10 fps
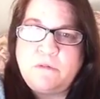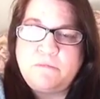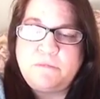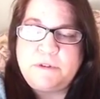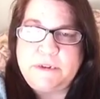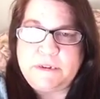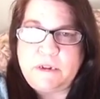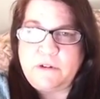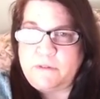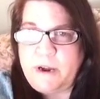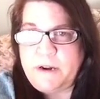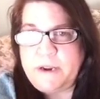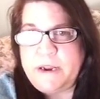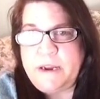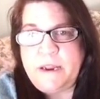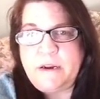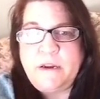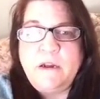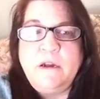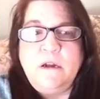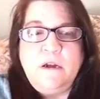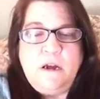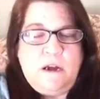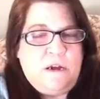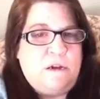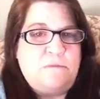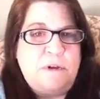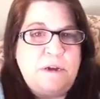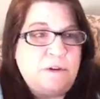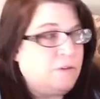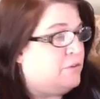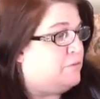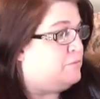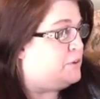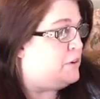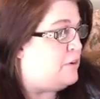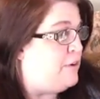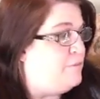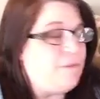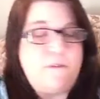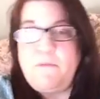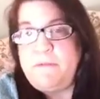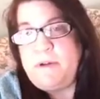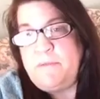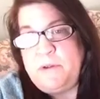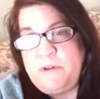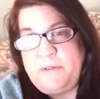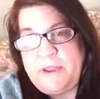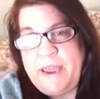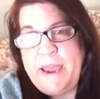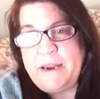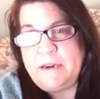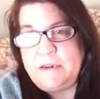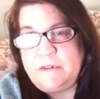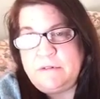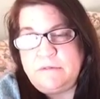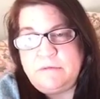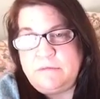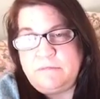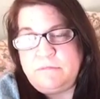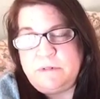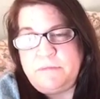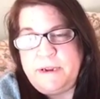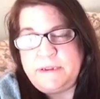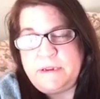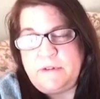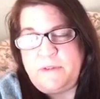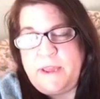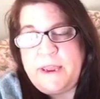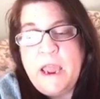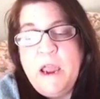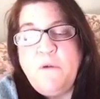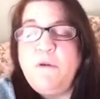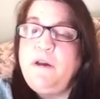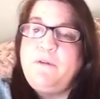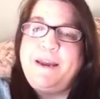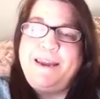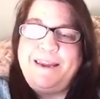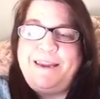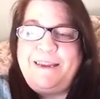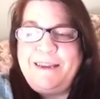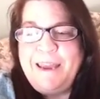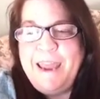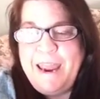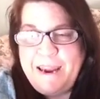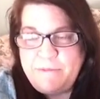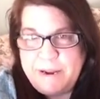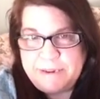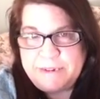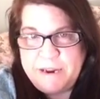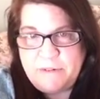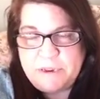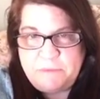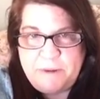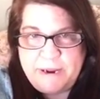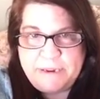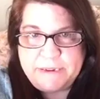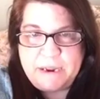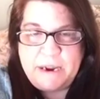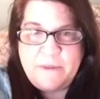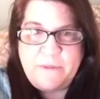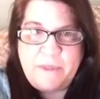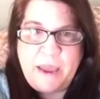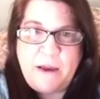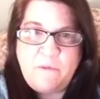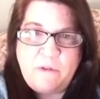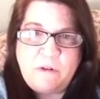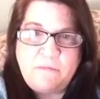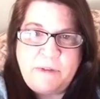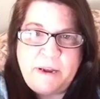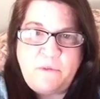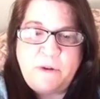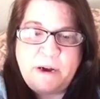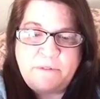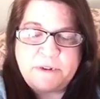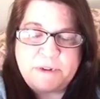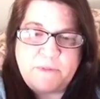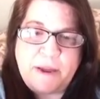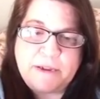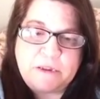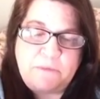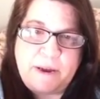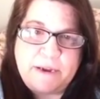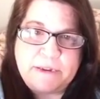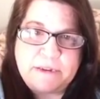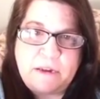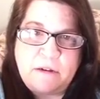sea salt around it, and um, sorry, that would be my beautiful cat. It's an amazing little thing. Well, anyway, and make a sacred space, and that will make whatever's in that space